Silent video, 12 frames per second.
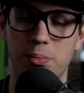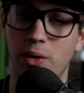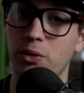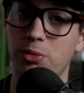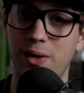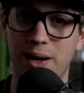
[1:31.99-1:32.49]

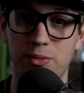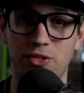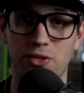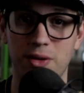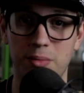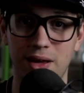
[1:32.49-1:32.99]
both when I'm
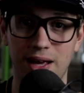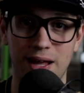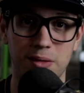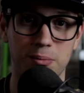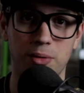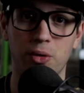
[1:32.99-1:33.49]
streaming
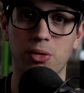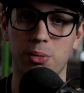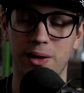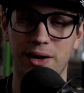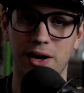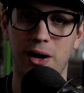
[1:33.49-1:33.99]
and
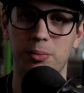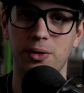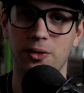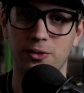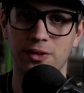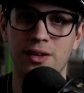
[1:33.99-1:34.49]
both when I
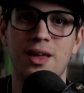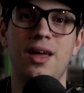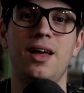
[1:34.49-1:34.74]
upload.